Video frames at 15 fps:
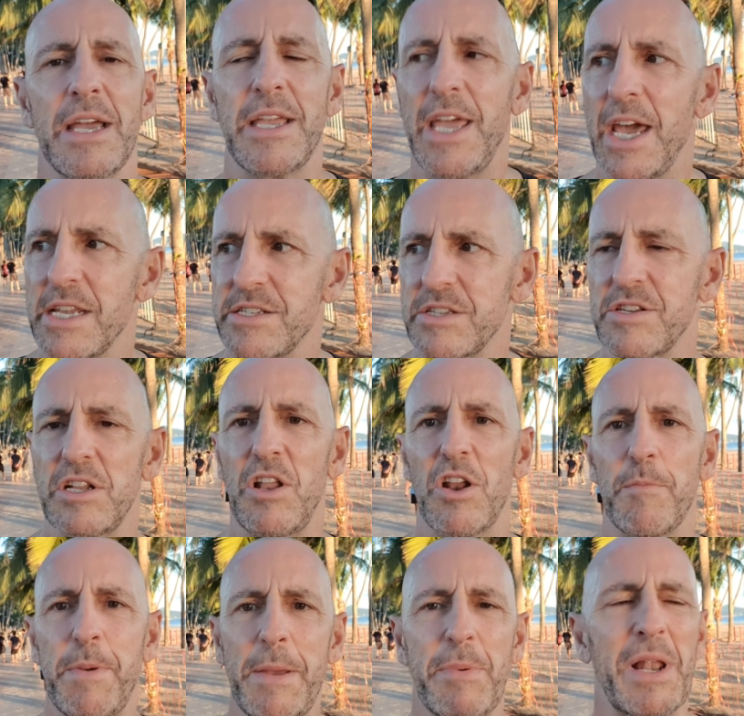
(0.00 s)
yes, there's a lot
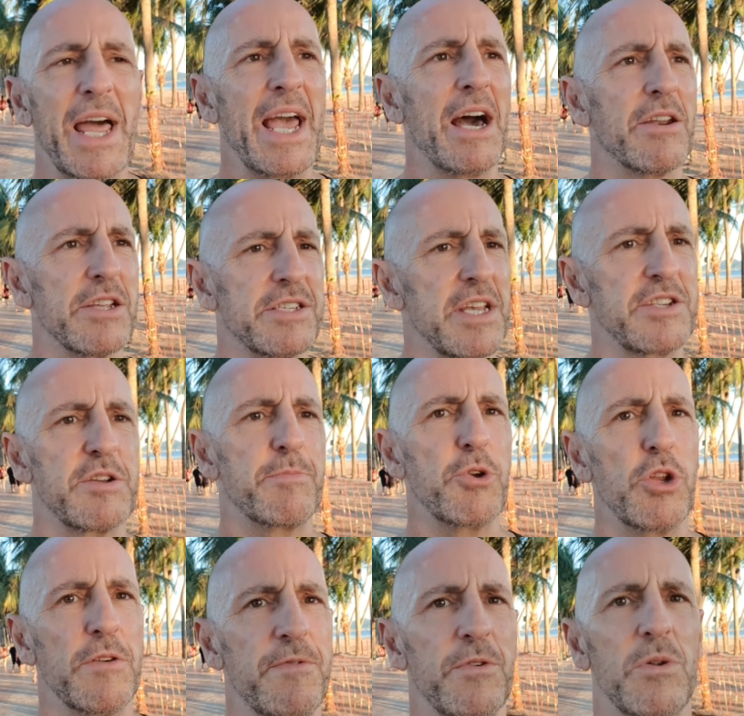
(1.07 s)
of people out. It's such a
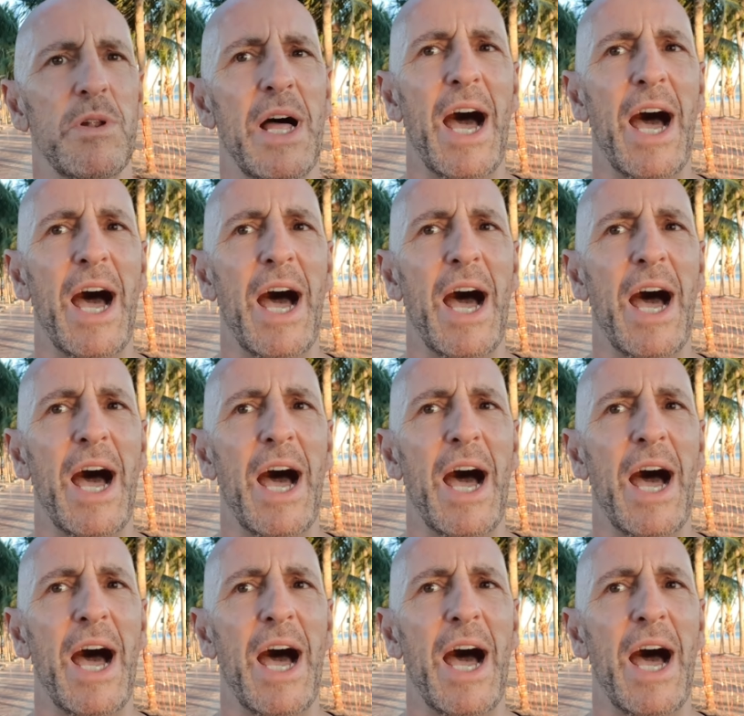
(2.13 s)
beautiful